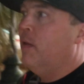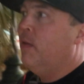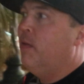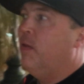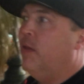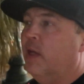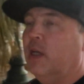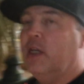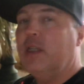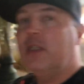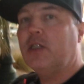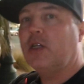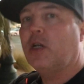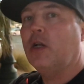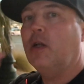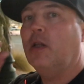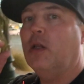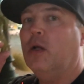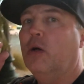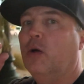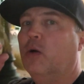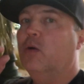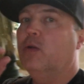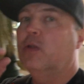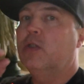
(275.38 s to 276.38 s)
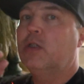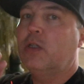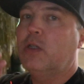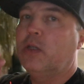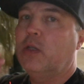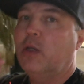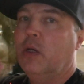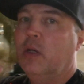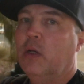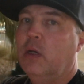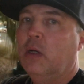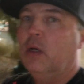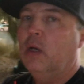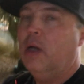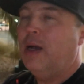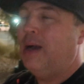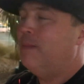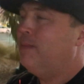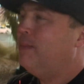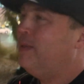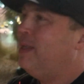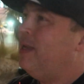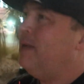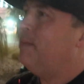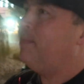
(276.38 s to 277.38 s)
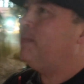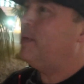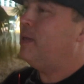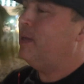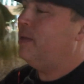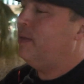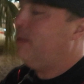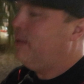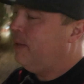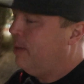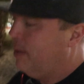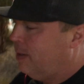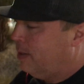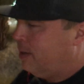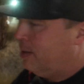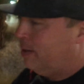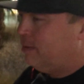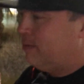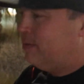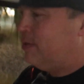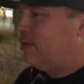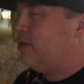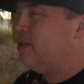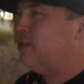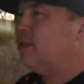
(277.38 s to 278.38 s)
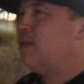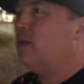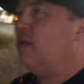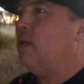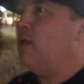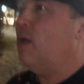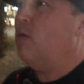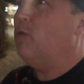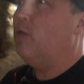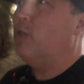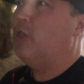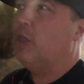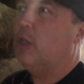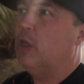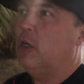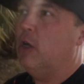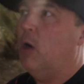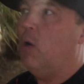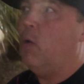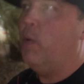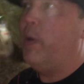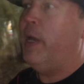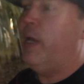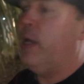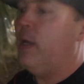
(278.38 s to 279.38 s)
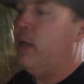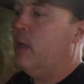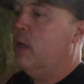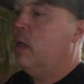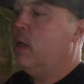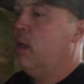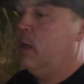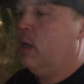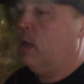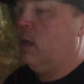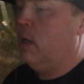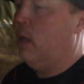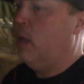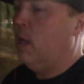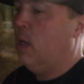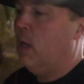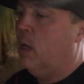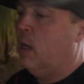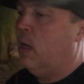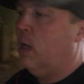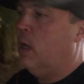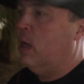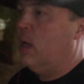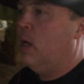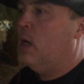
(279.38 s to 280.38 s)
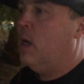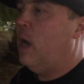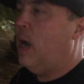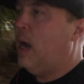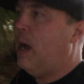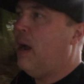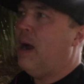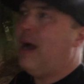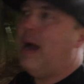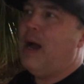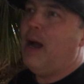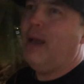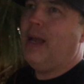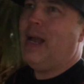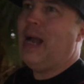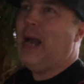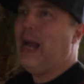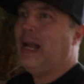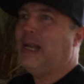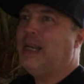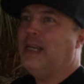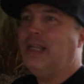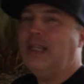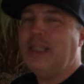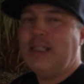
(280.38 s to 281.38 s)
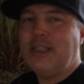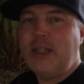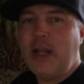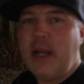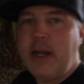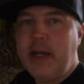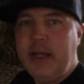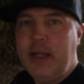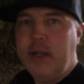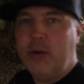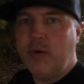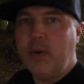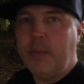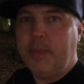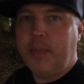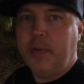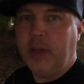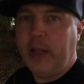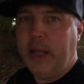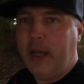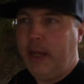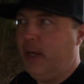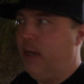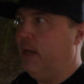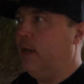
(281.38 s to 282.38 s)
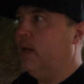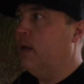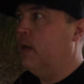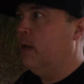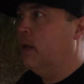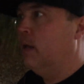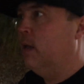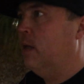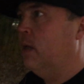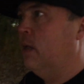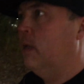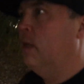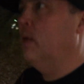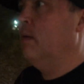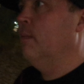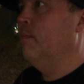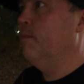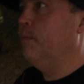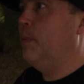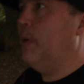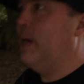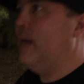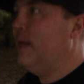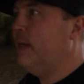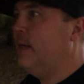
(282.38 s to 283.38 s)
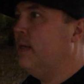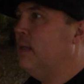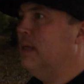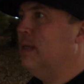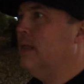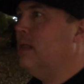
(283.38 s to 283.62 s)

This close, I'm tempted, this close to going. I, I, I could have stayed here and played, but